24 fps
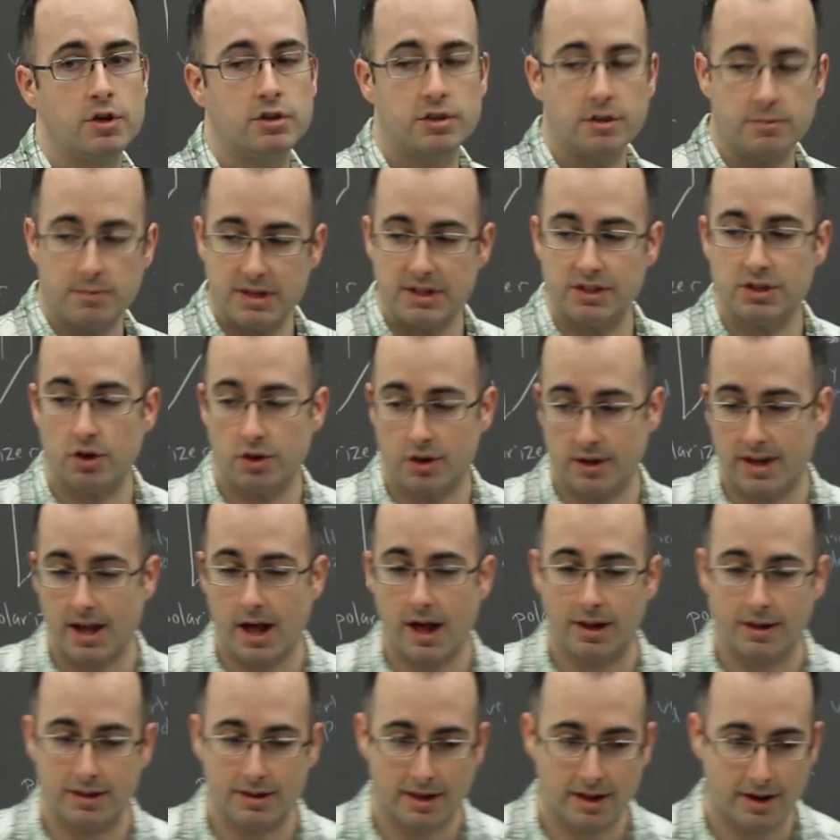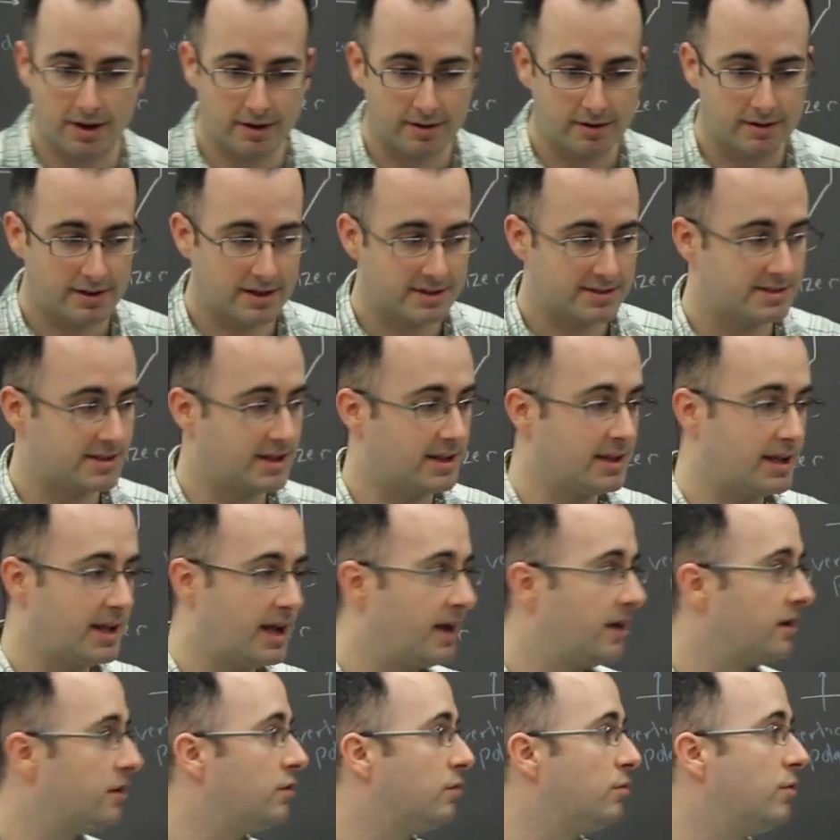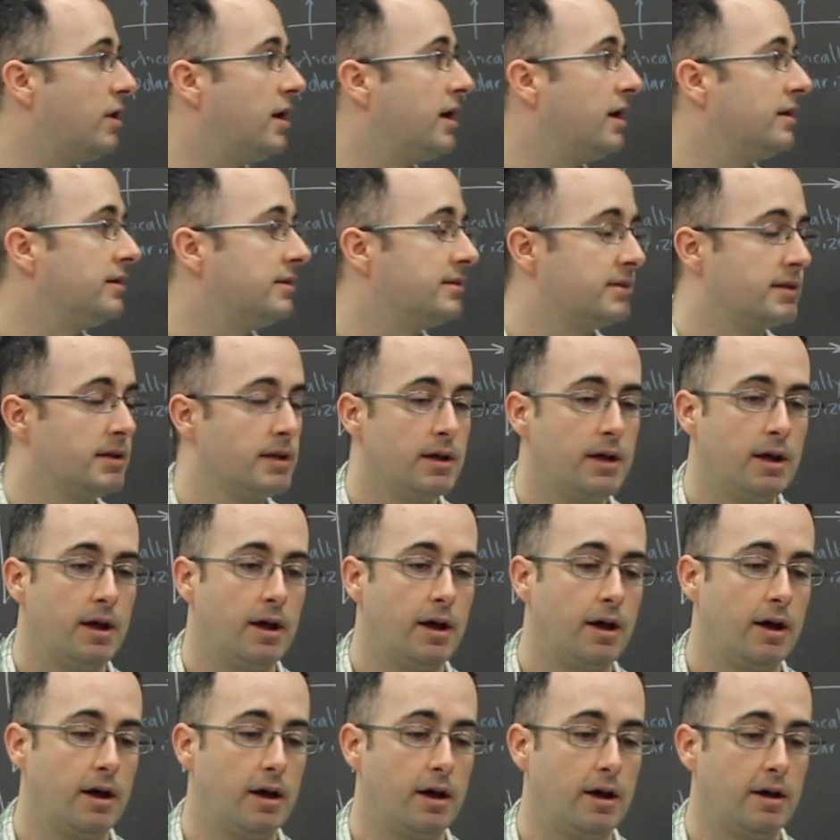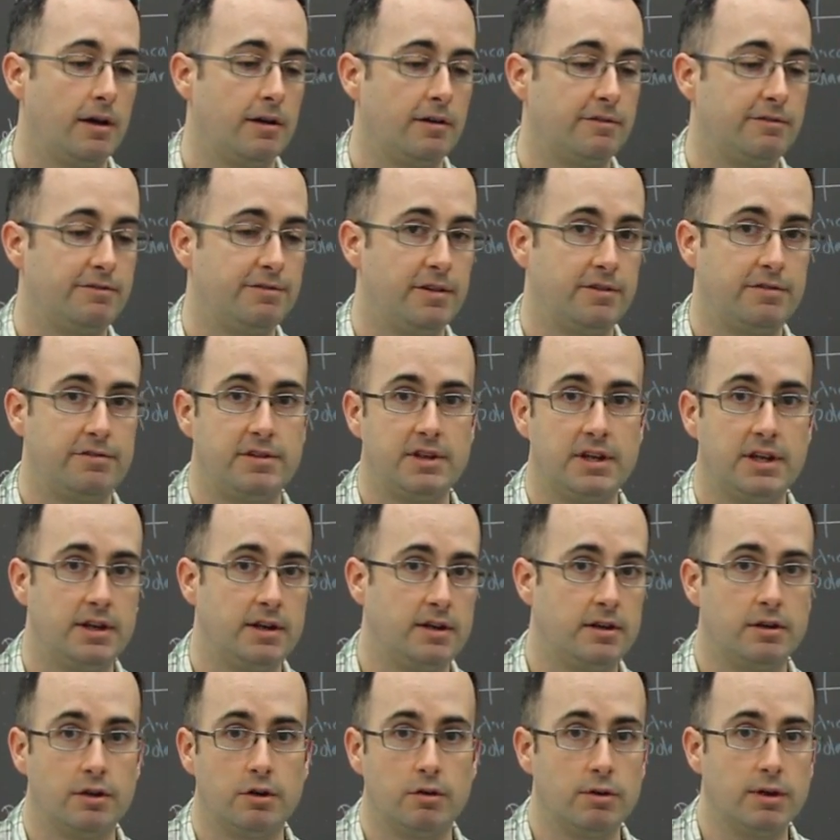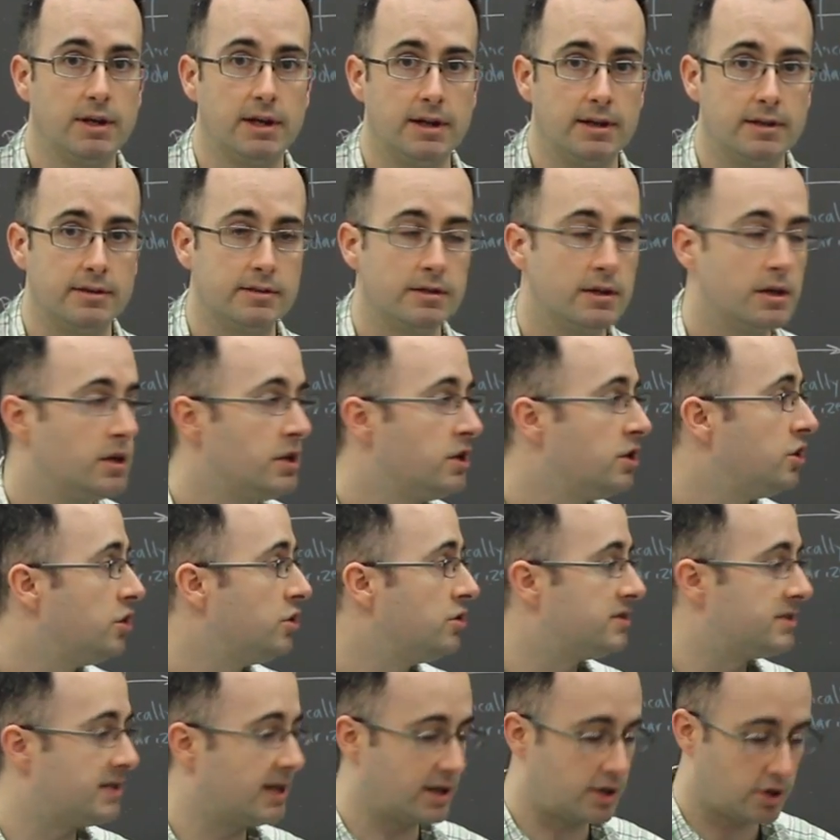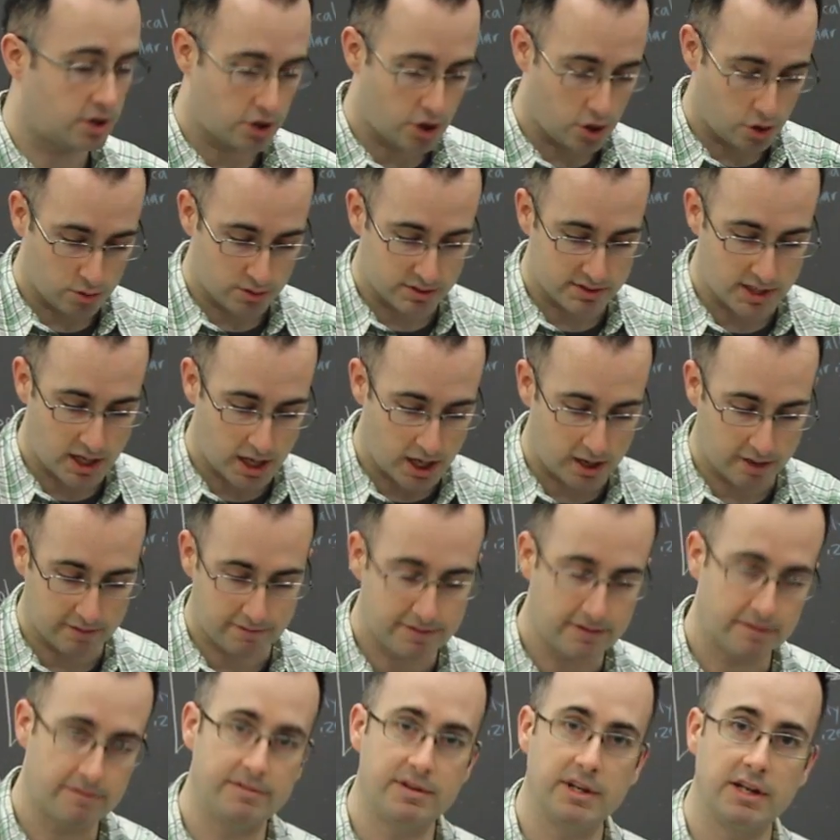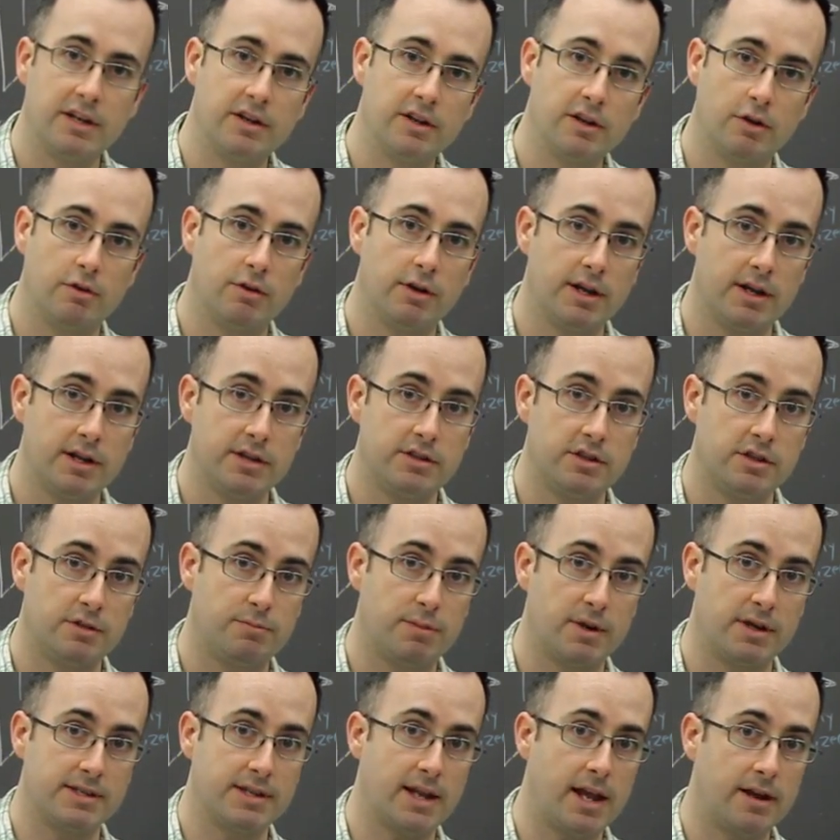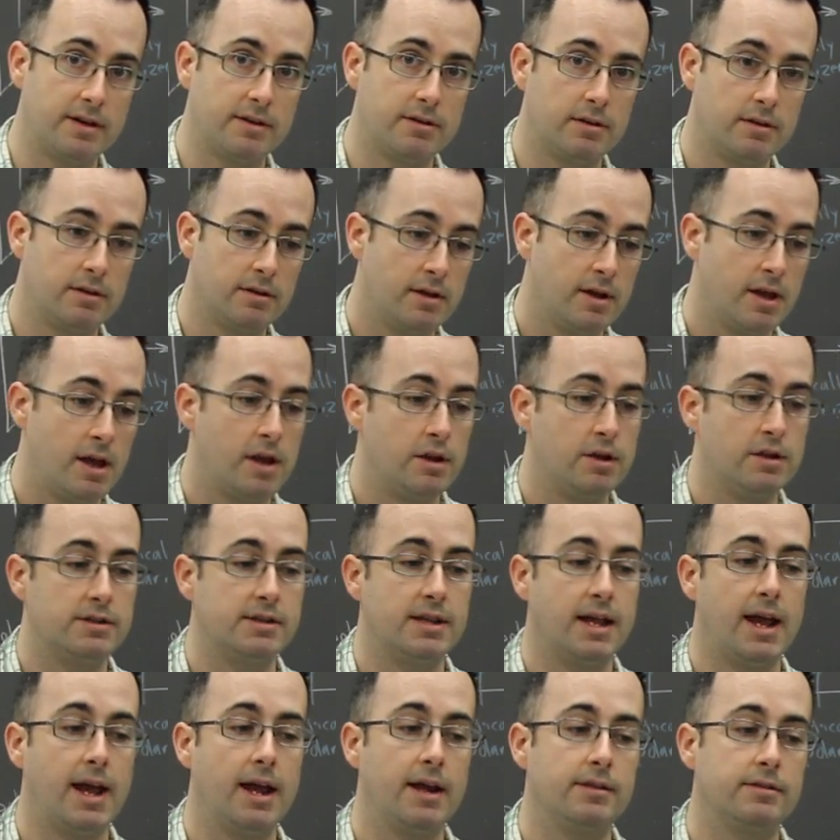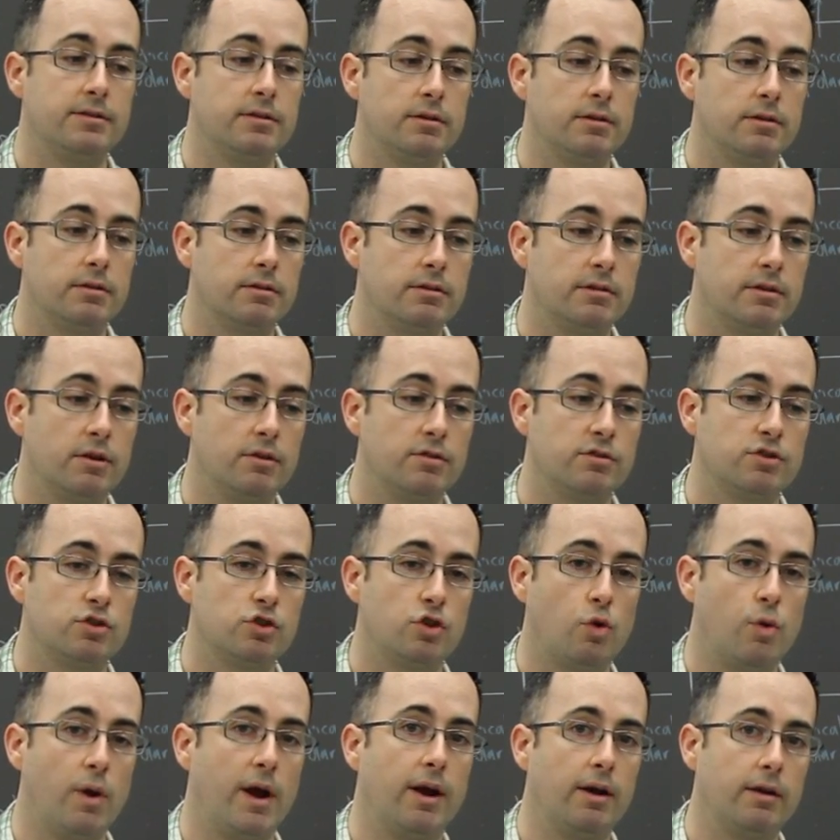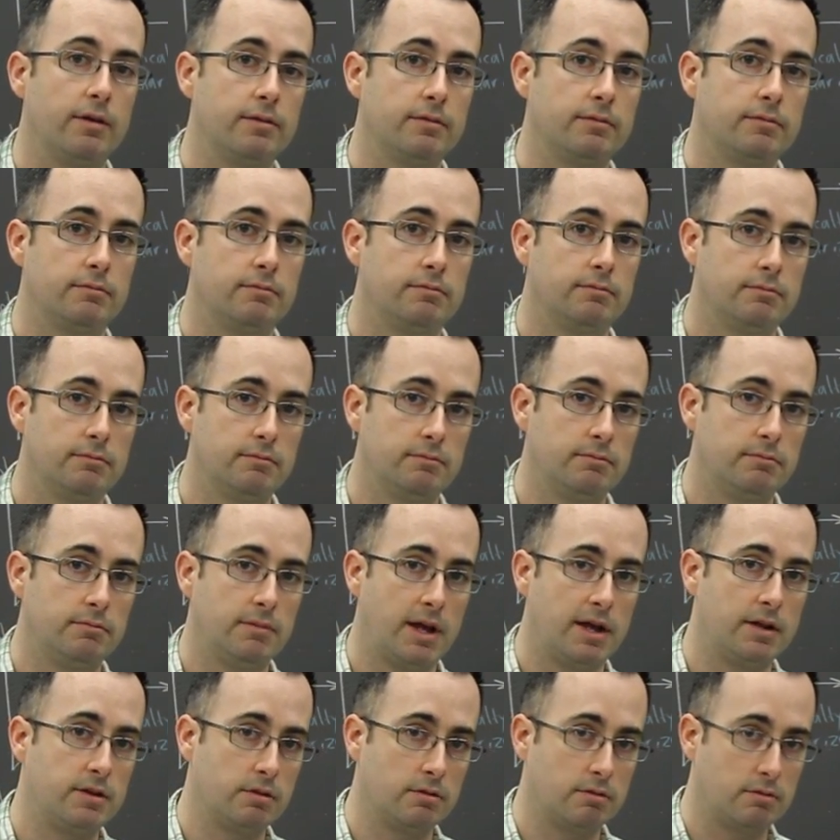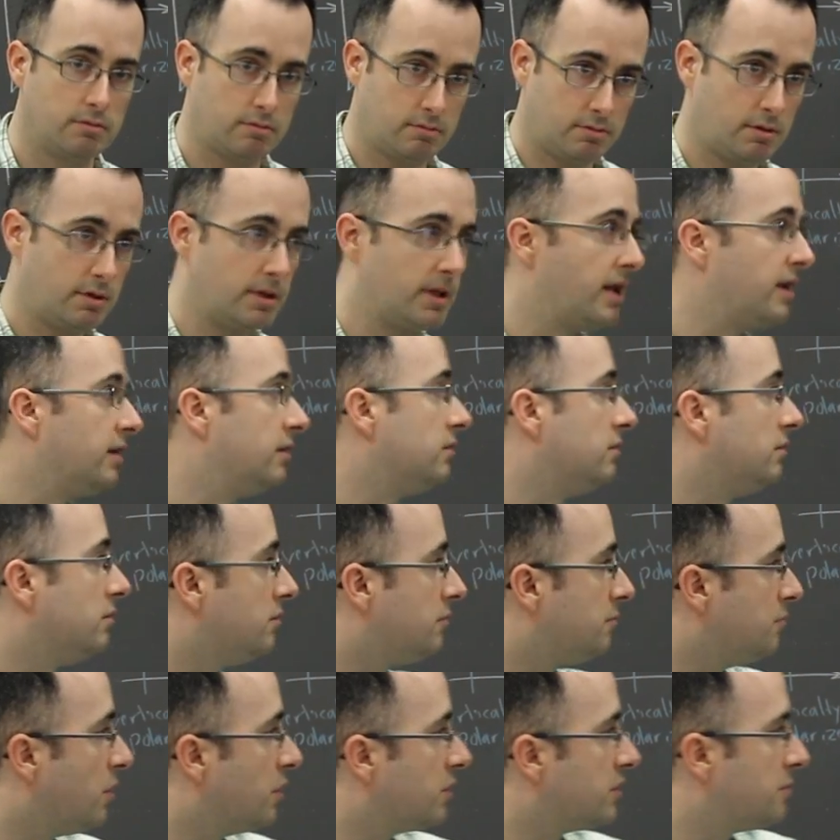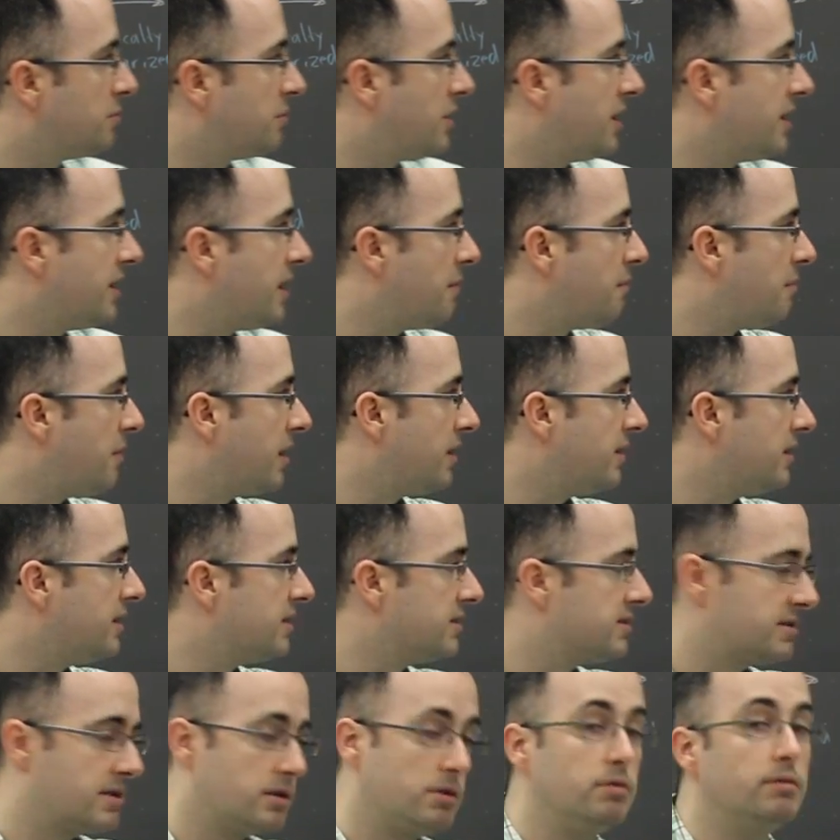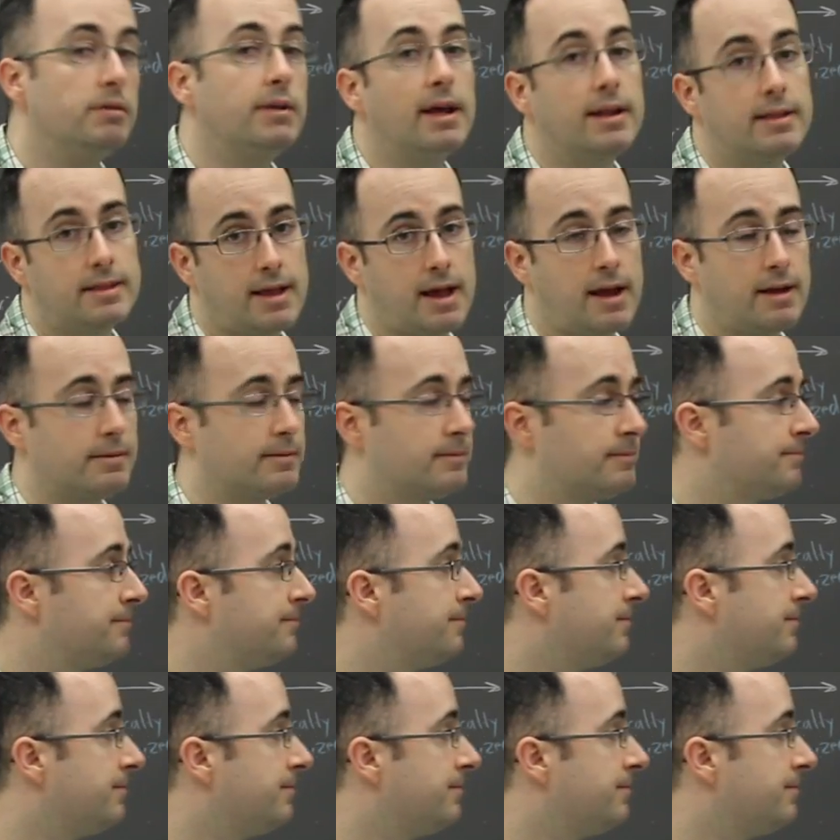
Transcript: So it means on your calculator, let's say the angle was uh, 15 degrees, you'd say cosine of 15 degrees, you'd press enter, you'd say answer, you know, squared, enter. And then you'd multiply that by this and you get that.